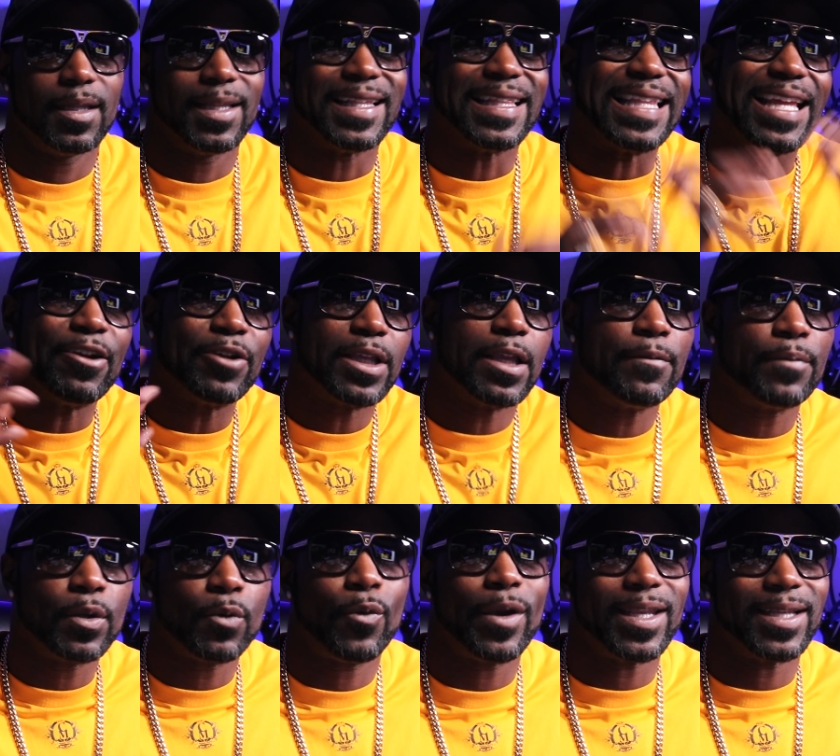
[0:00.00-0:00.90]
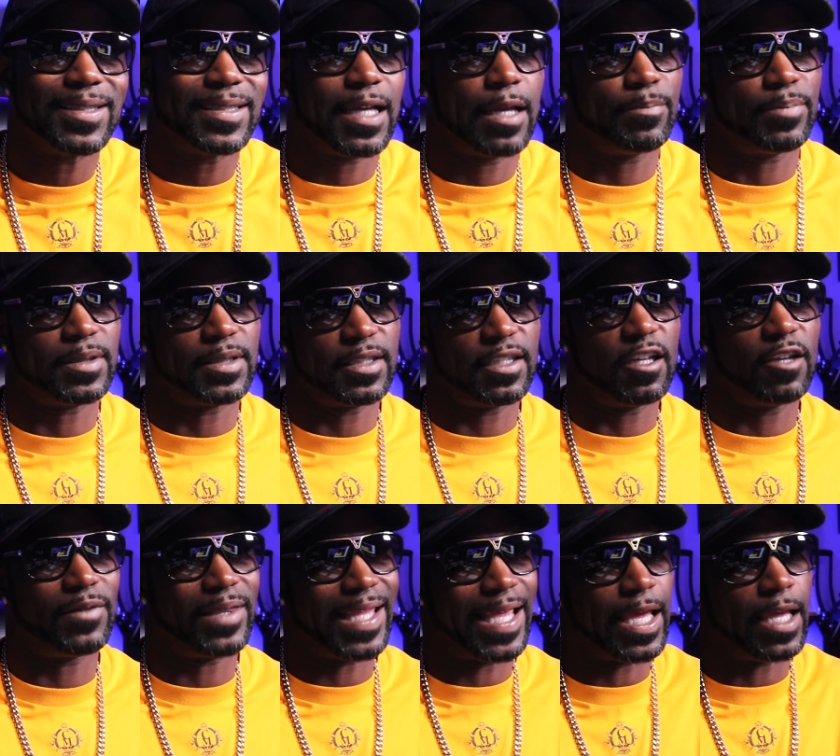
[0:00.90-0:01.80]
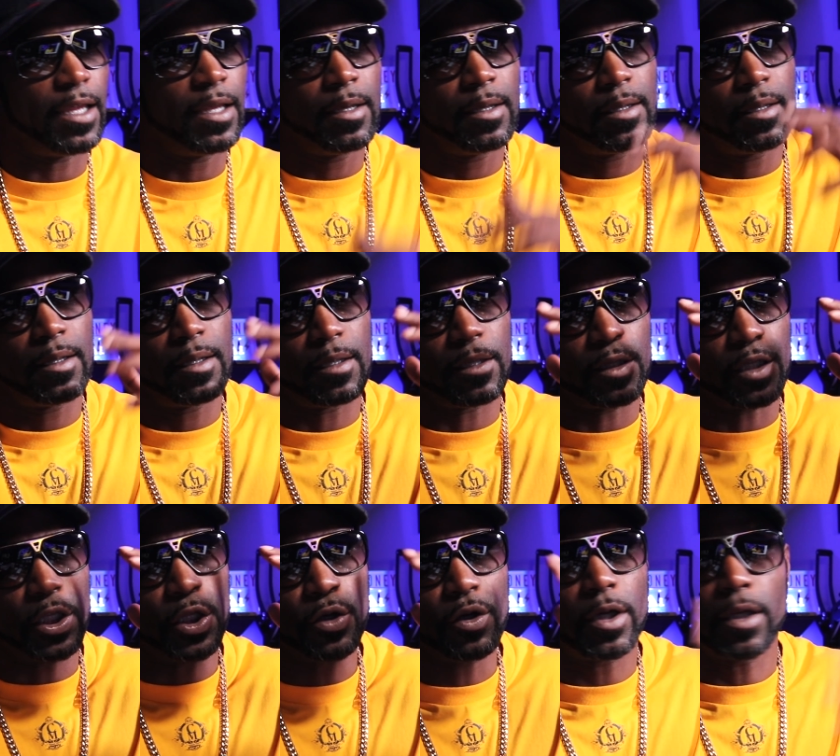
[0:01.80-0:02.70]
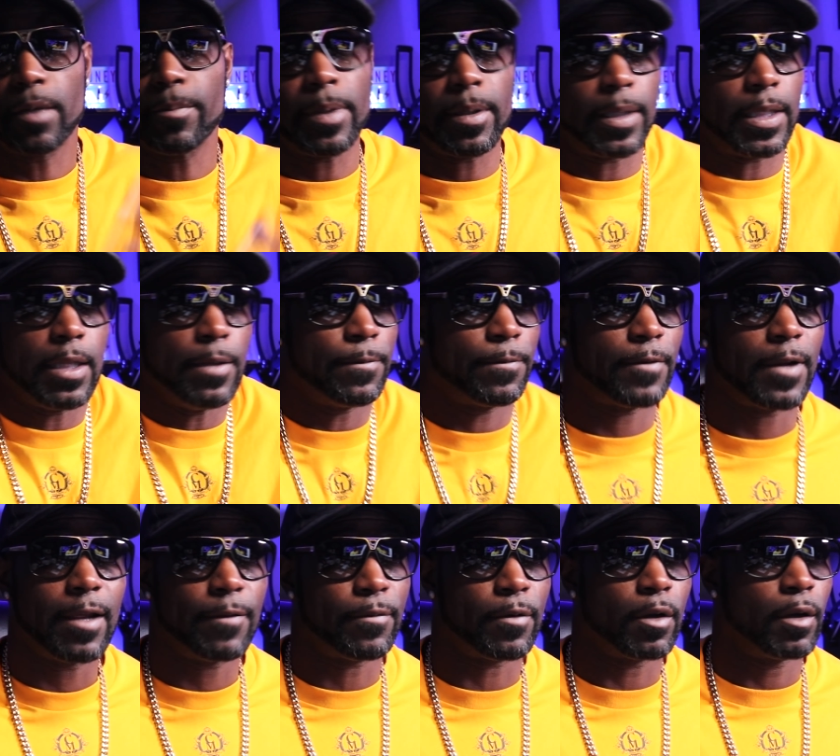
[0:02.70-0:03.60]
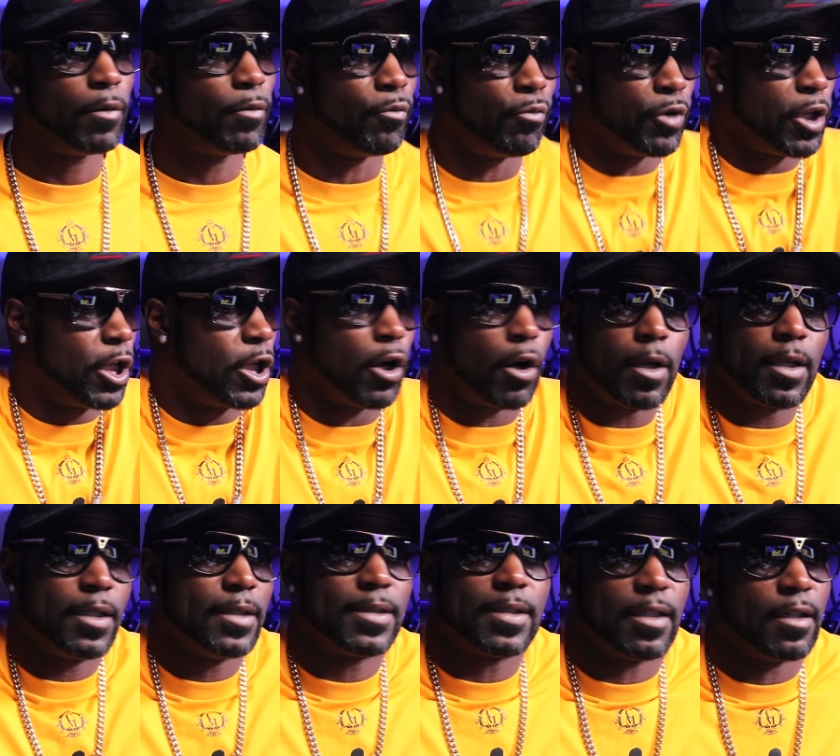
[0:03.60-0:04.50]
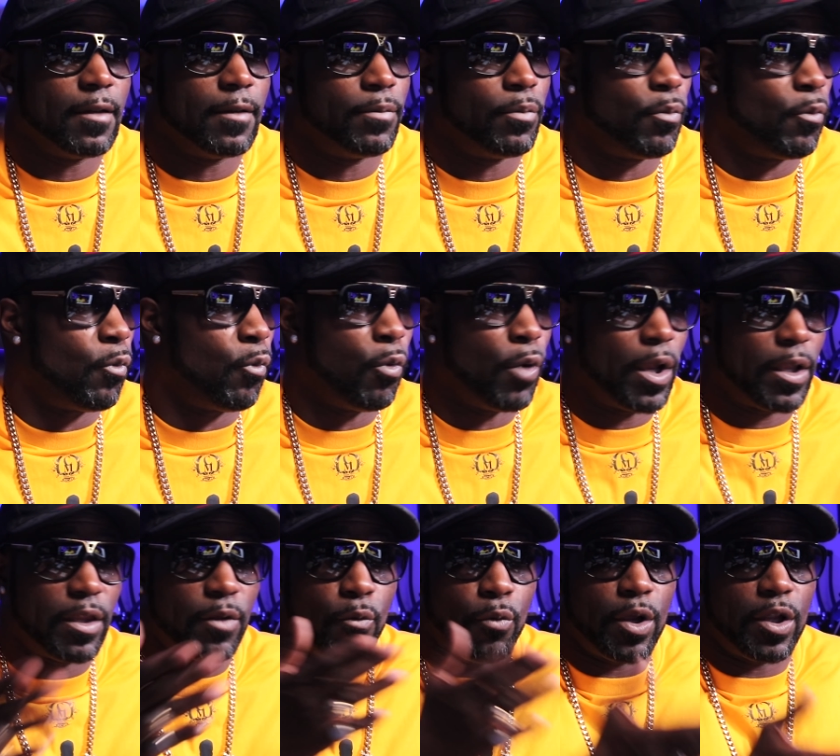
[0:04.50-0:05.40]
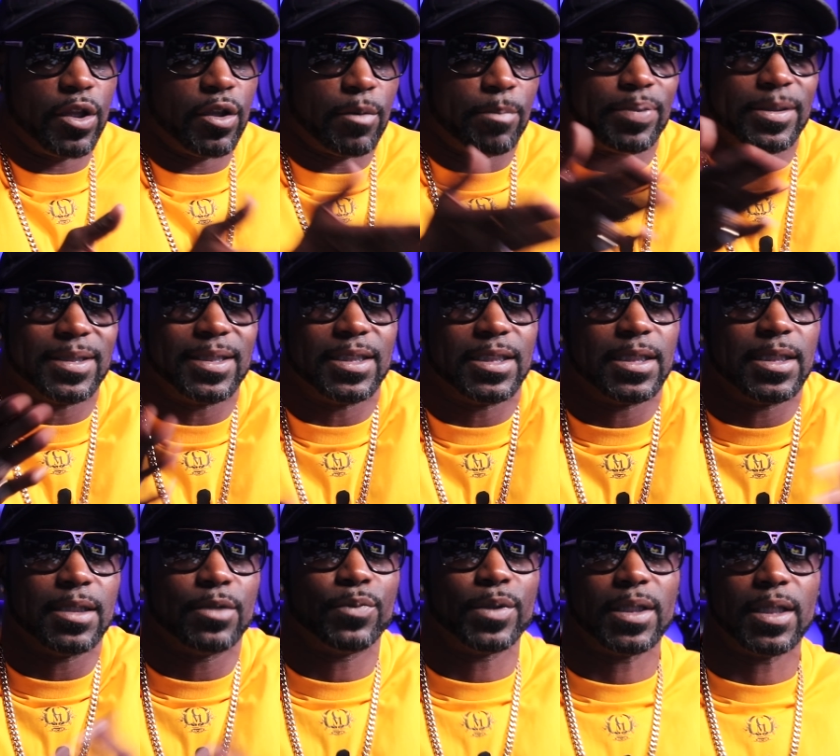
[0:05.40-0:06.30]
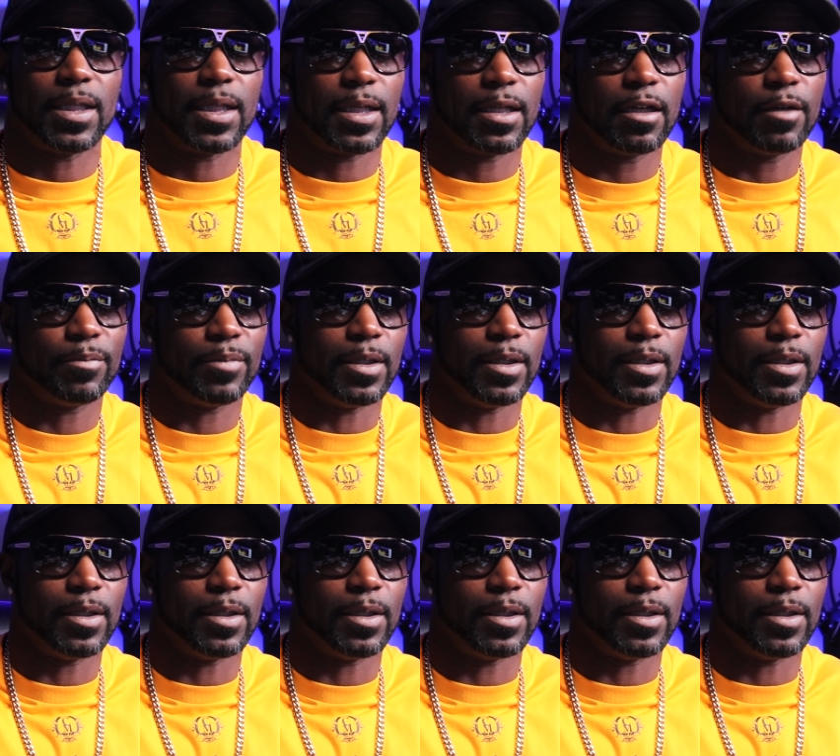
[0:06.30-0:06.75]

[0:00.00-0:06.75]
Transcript: They're giving away the type of stuff that you're gonna be able to keep forever regardless of where your position is within the company.